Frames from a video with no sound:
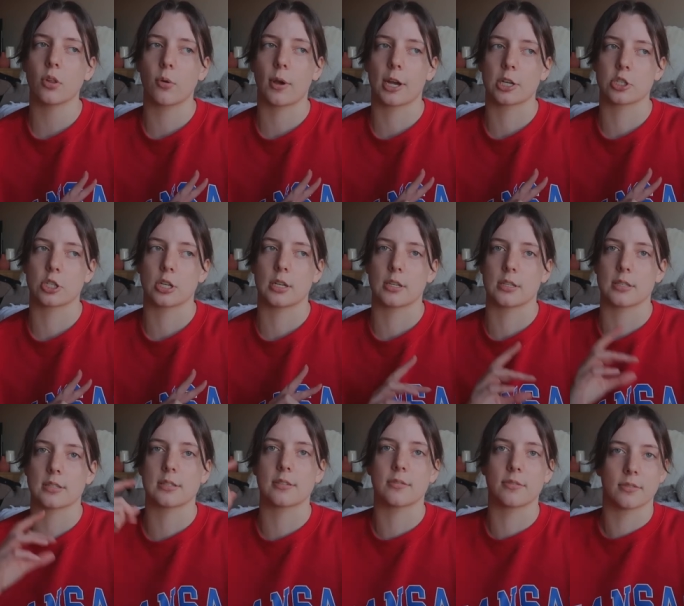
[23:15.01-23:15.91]

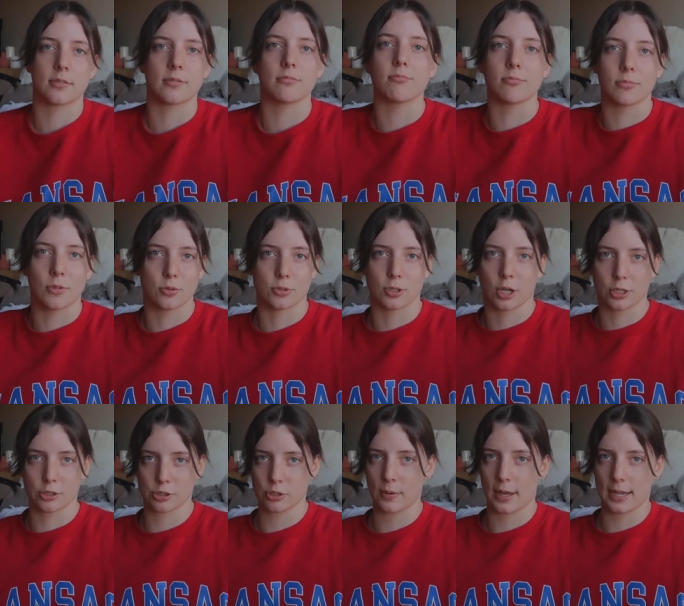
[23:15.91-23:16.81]
questions those are
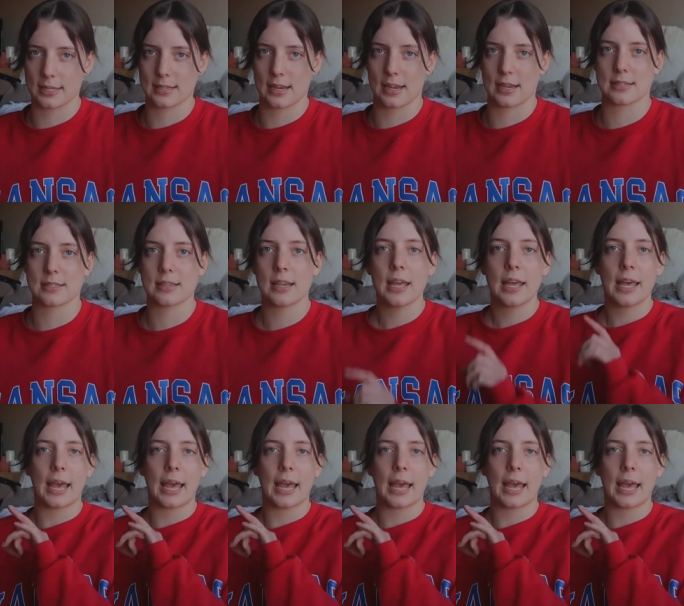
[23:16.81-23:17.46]
our two essays.